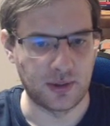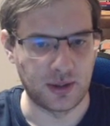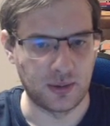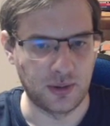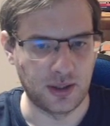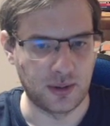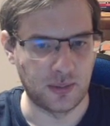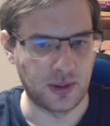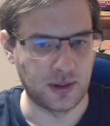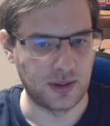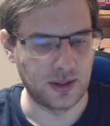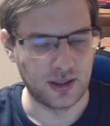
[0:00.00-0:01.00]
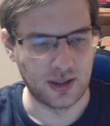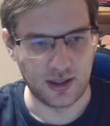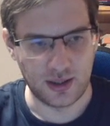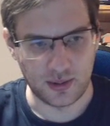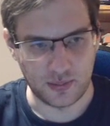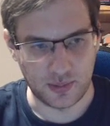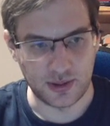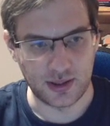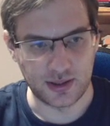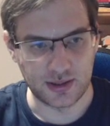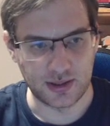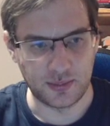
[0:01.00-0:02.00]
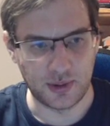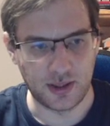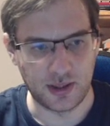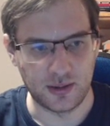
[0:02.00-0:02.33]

talking about? But there is this brilliant